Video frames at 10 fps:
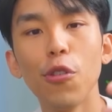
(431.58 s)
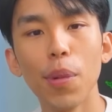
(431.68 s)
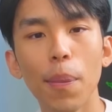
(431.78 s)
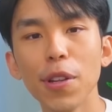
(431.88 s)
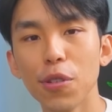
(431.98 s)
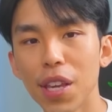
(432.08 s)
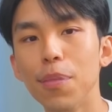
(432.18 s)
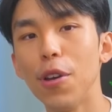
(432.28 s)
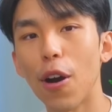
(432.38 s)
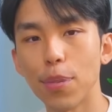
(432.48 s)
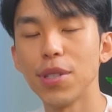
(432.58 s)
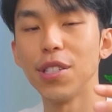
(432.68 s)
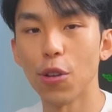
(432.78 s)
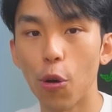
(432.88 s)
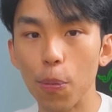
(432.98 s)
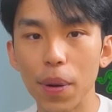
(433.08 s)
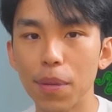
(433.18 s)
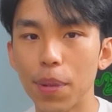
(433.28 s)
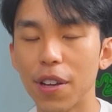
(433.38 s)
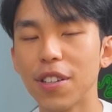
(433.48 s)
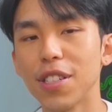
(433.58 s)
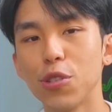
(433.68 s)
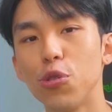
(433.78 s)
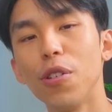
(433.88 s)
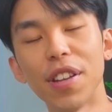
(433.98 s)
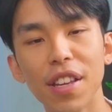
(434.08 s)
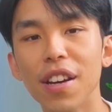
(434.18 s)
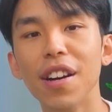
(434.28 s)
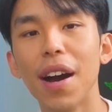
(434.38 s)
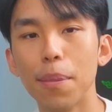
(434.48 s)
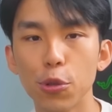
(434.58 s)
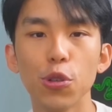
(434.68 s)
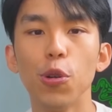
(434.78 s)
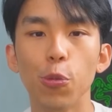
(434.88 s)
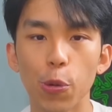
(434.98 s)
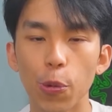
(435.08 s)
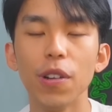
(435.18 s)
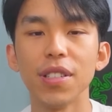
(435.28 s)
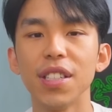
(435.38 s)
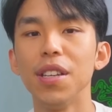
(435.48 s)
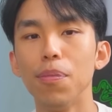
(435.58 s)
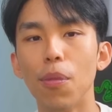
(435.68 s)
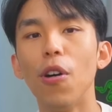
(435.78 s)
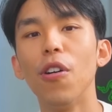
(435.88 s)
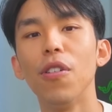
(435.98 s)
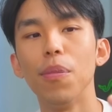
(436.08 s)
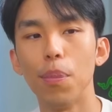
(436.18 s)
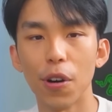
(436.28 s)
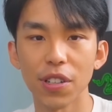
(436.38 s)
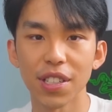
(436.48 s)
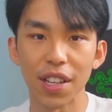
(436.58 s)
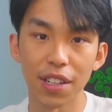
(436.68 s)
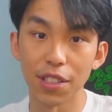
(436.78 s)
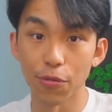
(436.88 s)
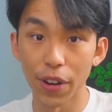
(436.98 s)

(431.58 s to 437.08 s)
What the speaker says: remember to keep your options open because throughout the year, I'm sure we will see more boards in this